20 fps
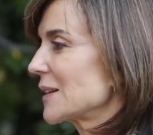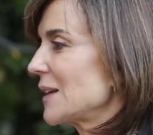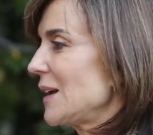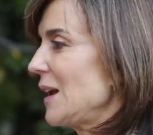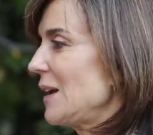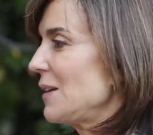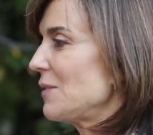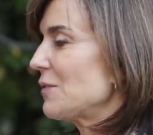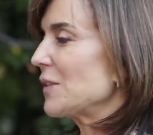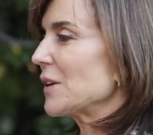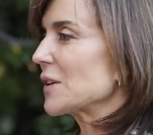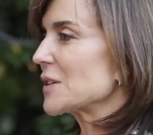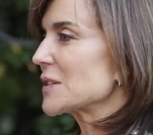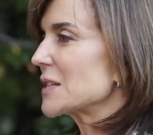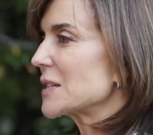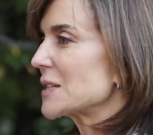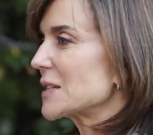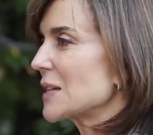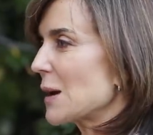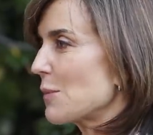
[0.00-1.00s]
he
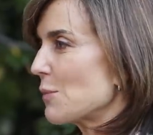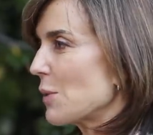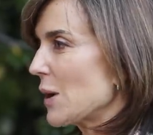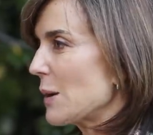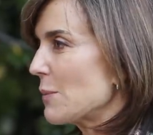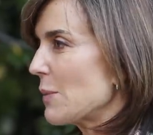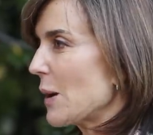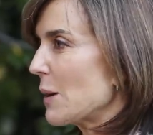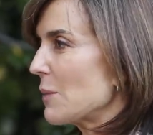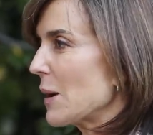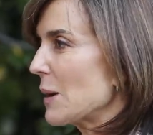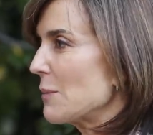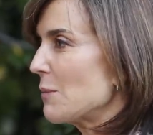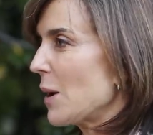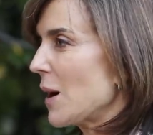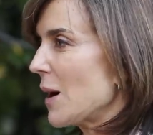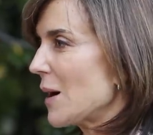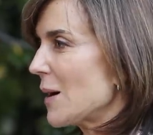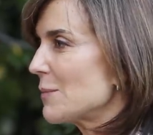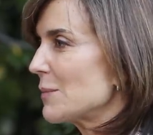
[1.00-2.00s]
feels the same way about my
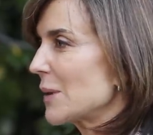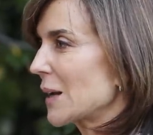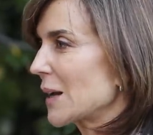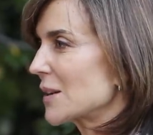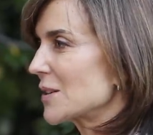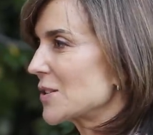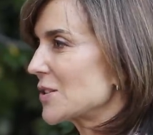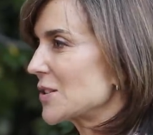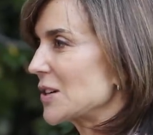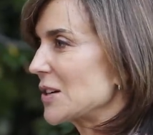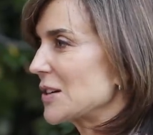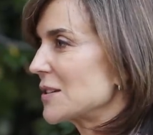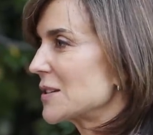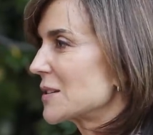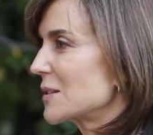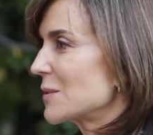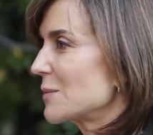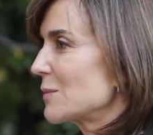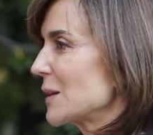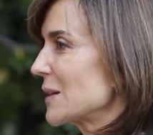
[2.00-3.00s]
mom because
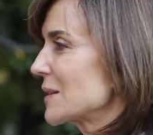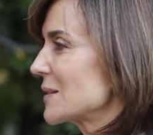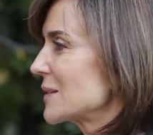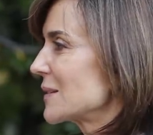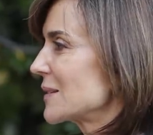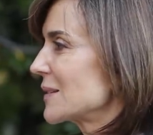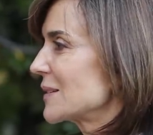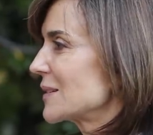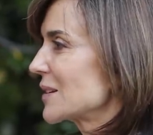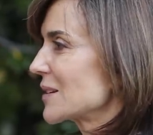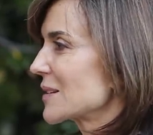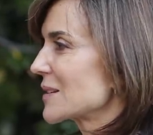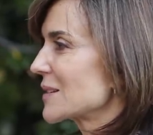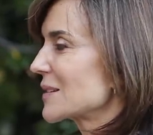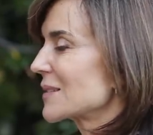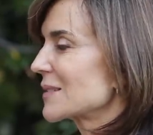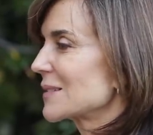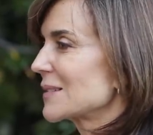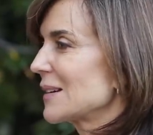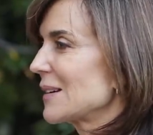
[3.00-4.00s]
she's been
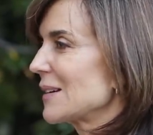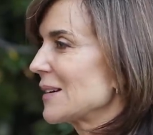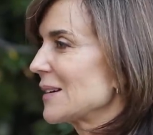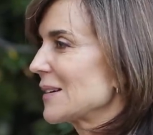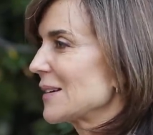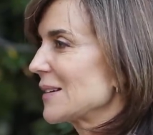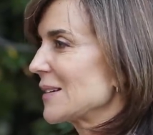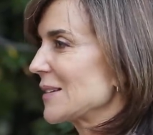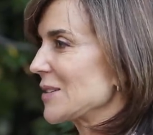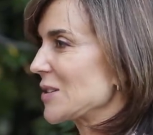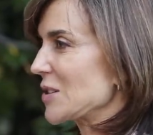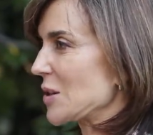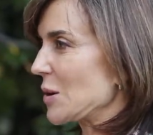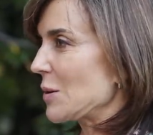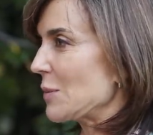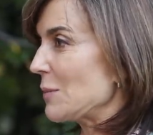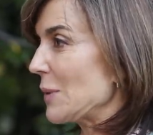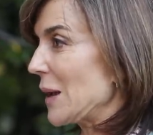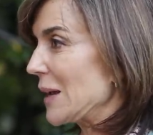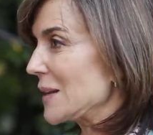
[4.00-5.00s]
just
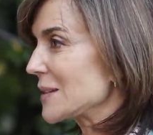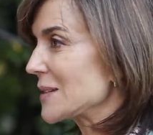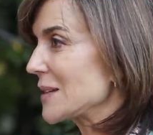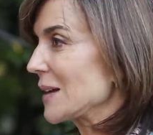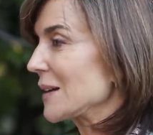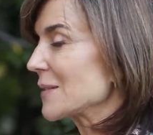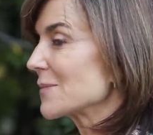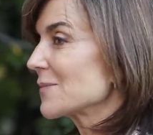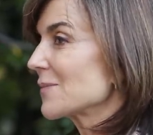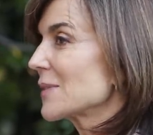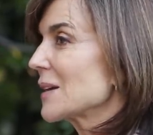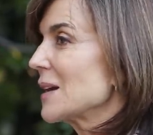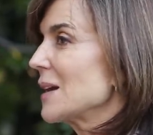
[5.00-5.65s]
so amazing.